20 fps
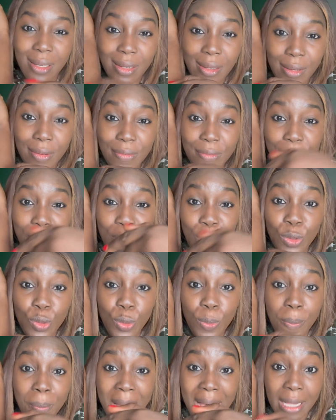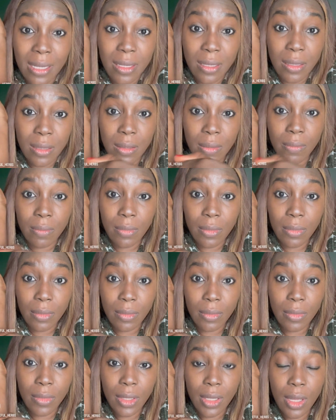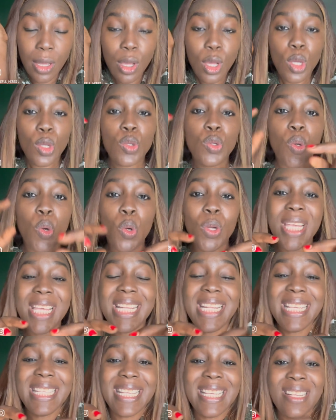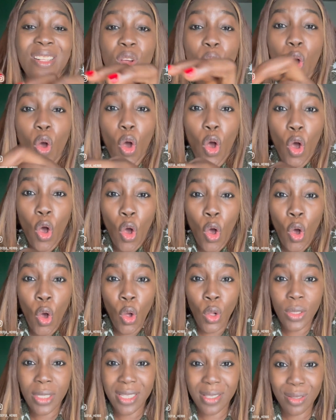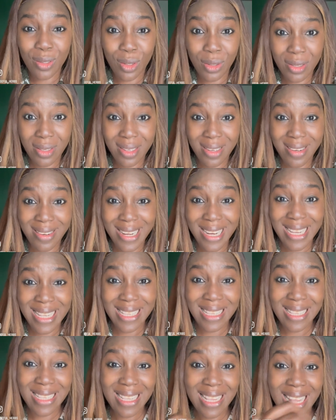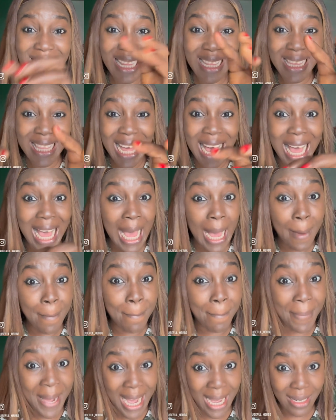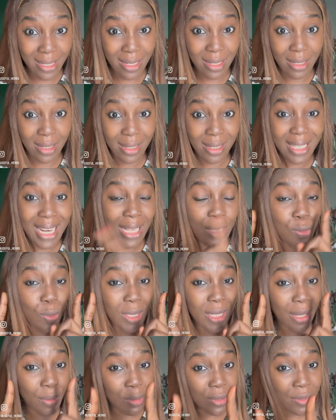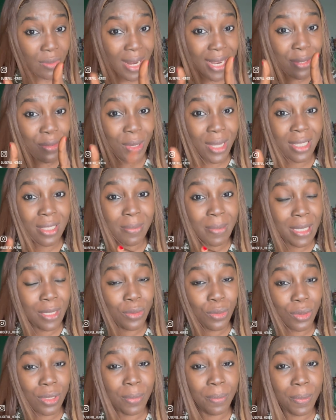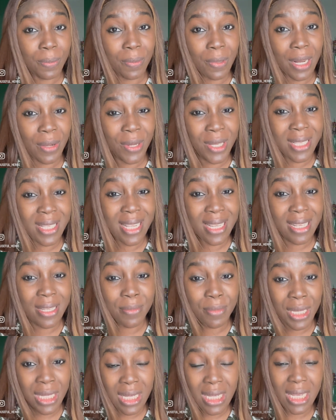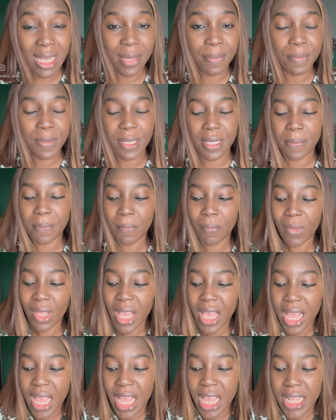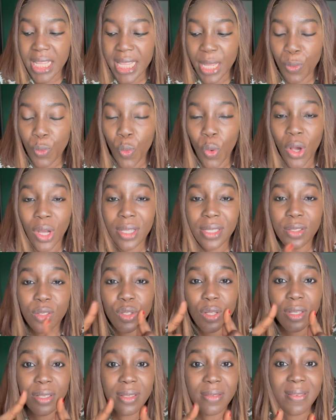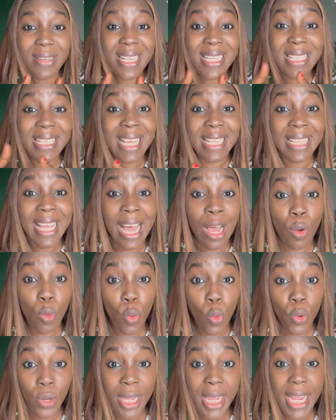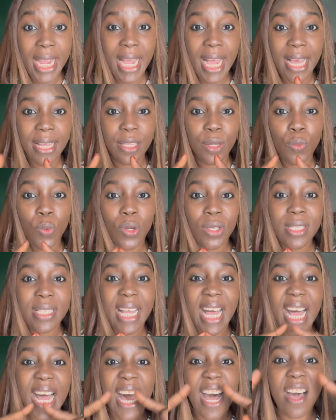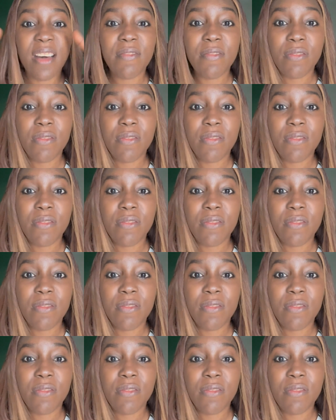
for it to pass. So it isn't all the sunscreens that are bad. That's what I was trying to explain to the people that were sending me DMs. The sunscreens that are okay are the ones that have